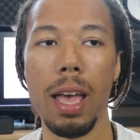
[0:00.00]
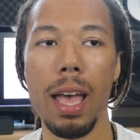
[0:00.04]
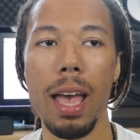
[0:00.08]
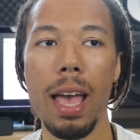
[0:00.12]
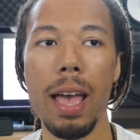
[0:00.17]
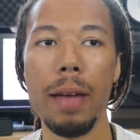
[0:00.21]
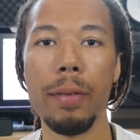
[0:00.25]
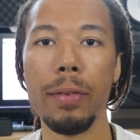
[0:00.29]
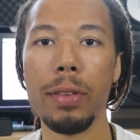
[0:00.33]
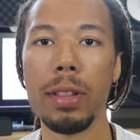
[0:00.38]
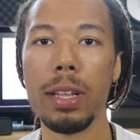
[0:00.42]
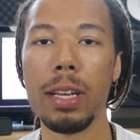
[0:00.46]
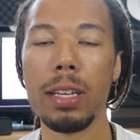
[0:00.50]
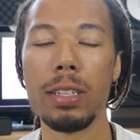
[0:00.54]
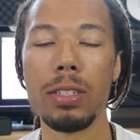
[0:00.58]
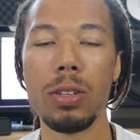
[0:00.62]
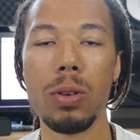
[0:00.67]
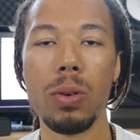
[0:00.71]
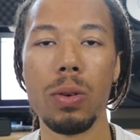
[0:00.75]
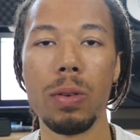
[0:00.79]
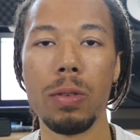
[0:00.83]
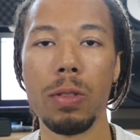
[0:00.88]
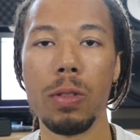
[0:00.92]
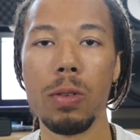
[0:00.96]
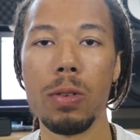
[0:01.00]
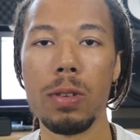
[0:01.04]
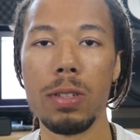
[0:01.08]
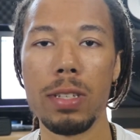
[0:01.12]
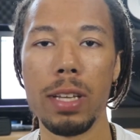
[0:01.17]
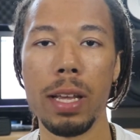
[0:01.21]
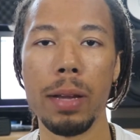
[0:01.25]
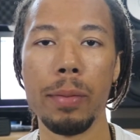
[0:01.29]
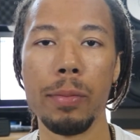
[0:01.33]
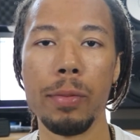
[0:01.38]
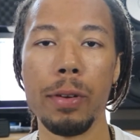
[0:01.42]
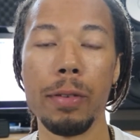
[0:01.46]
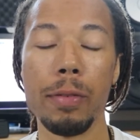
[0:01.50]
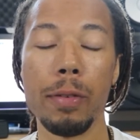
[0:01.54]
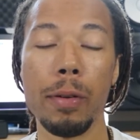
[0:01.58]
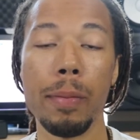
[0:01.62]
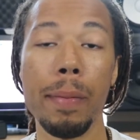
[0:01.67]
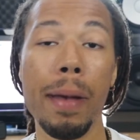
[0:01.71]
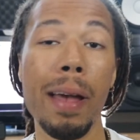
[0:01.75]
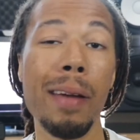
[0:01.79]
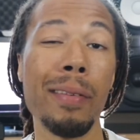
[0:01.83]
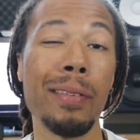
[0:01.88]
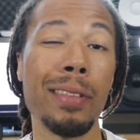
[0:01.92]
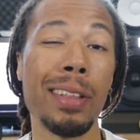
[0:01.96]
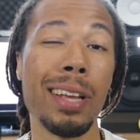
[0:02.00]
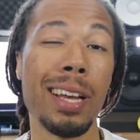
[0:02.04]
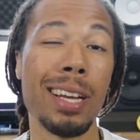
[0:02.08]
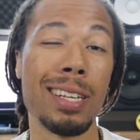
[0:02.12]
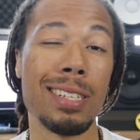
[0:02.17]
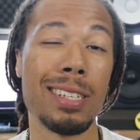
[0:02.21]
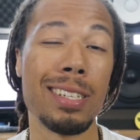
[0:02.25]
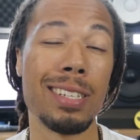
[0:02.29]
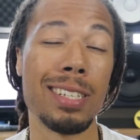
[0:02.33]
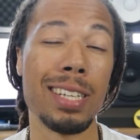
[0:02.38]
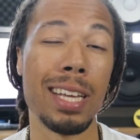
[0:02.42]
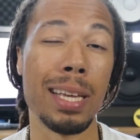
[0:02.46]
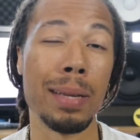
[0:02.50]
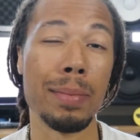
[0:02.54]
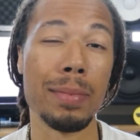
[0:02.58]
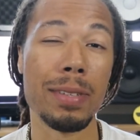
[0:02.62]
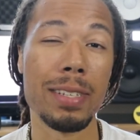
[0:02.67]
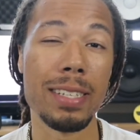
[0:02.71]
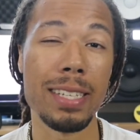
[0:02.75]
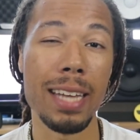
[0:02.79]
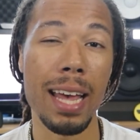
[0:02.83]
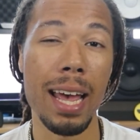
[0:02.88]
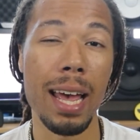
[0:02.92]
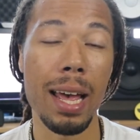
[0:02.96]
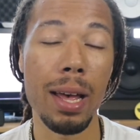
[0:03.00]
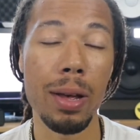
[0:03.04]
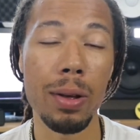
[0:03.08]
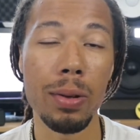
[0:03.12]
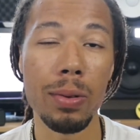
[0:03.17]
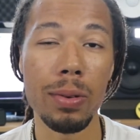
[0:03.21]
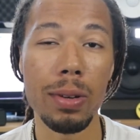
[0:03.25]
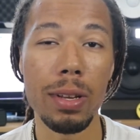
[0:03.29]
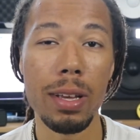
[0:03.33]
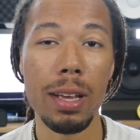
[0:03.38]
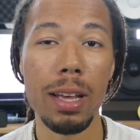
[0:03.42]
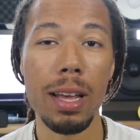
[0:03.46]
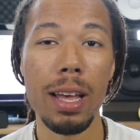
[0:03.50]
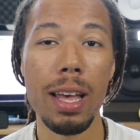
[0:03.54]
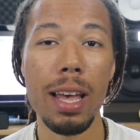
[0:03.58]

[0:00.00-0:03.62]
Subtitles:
everything is going through the same reverb, everything has the same sound,